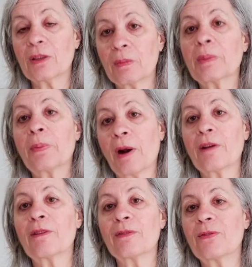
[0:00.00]
You'll be proud
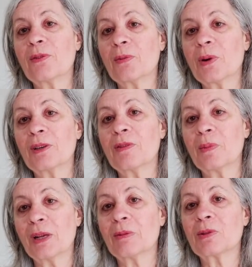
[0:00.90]
of what you've
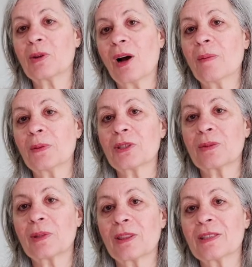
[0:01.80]
been able to accomplish
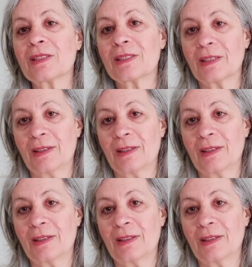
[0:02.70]
with this,